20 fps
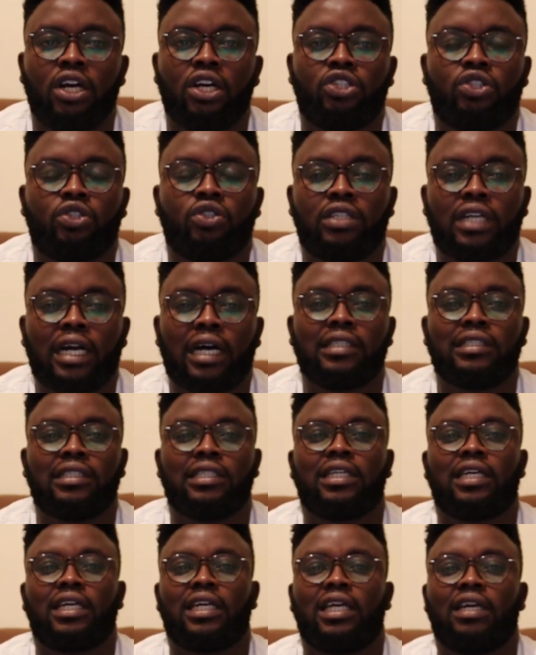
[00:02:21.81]
So drugs
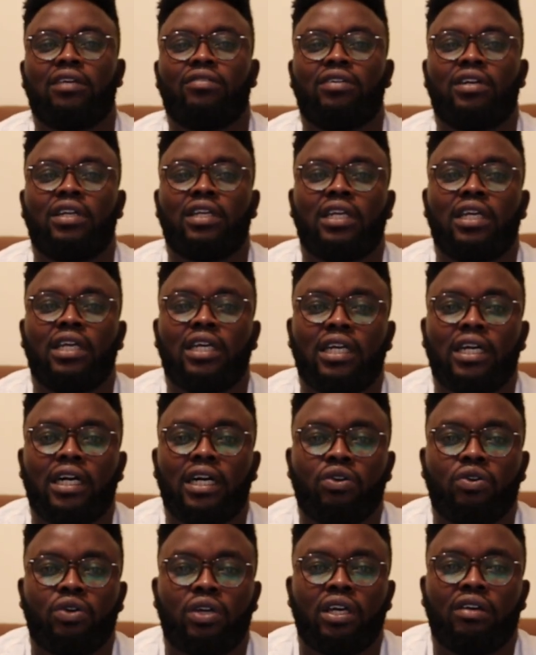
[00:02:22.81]
that are given
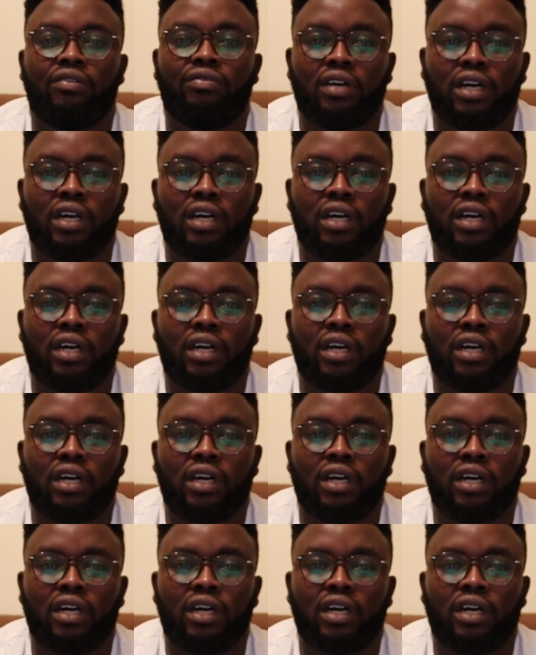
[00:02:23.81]
here, you give